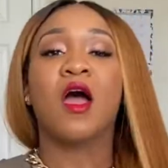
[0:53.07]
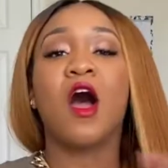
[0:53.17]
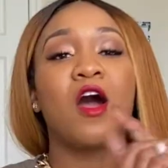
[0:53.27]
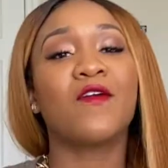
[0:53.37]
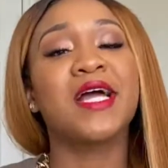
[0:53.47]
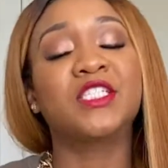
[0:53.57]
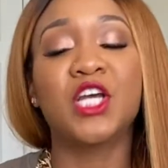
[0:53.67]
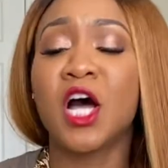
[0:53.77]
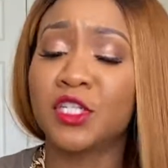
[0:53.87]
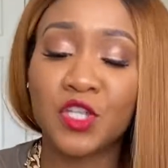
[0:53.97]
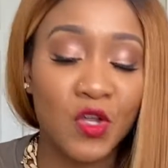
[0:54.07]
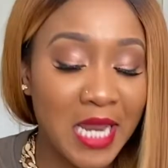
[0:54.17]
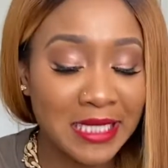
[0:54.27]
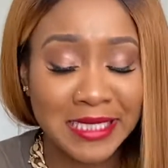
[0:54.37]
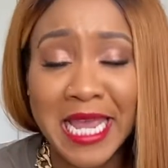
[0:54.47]
All right, y'all, so
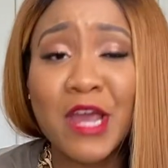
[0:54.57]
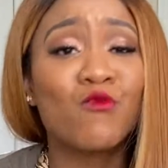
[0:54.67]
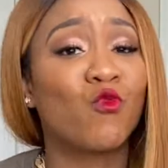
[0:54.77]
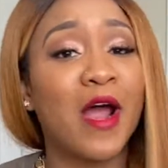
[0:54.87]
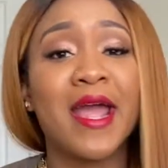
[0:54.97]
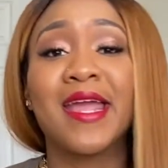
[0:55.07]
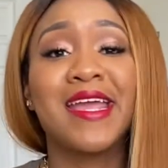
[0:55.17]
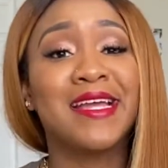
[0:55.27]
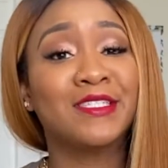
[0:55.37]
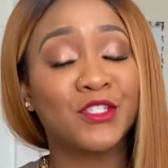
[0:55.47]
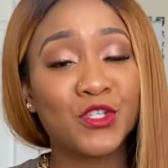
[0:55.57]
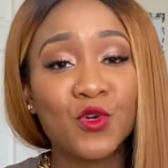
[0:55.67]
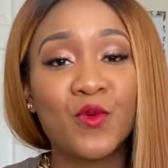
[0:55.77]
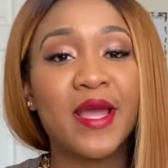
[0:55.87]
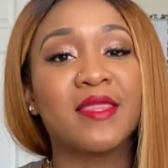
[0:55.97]
let's get right
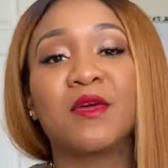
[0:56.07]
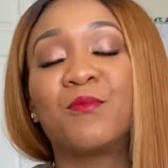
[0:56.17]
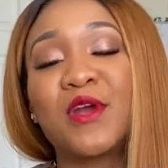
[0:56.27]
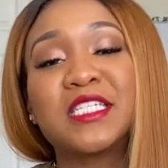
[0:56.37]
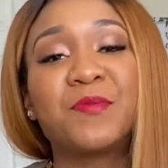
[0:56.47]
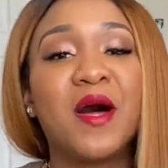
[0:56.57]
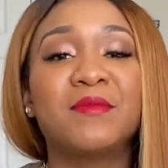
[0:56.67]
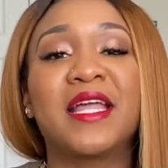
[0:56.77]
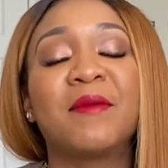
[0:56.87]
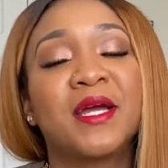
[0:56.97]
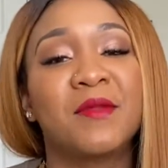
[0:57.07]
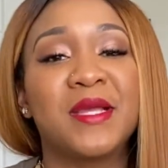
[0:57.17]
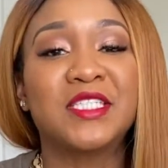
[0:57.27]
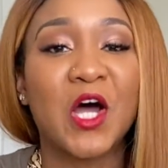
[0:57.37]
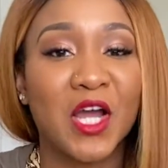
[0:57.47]
into it. The breast pump that I'm going to be
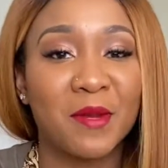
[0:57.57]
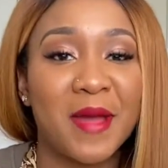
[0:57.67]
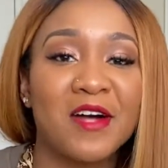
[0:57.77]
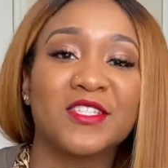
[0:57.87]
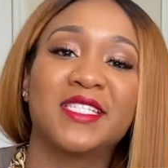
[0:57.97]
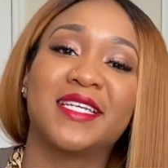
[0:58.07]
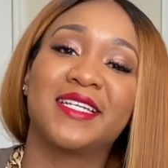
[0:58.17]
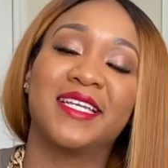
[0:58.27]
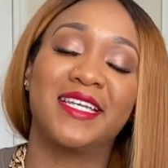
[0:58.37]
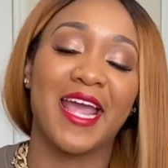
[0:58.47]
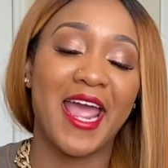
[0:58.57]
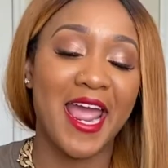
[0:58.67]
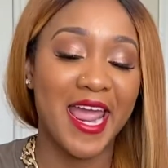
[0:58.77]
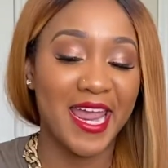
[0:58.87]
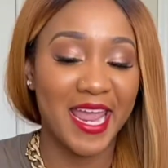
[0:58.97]
talking about
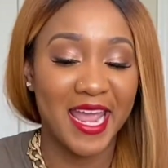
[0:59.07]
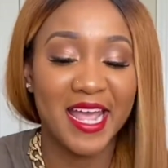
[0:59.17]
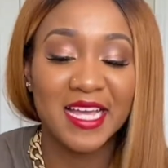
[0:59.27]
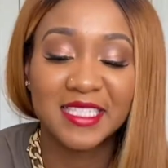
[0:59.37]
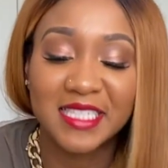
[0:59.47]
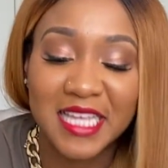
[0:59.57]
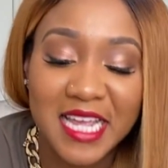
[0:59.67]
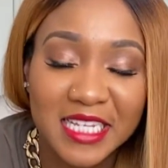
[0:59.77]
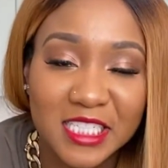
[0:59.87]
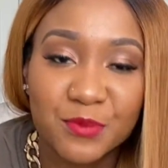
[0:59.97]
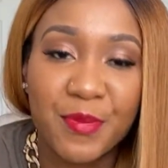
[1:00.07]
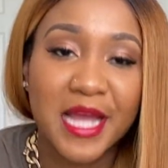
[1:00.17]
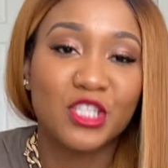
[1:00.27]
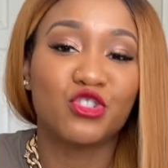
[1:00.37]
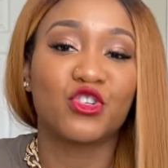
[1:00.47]
today is the
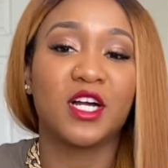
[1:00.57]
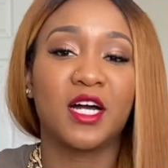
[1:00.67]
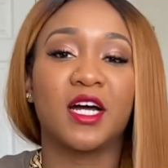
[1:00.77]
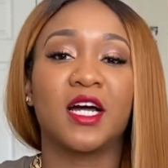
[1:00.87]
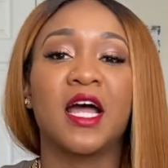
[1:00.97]
Spectra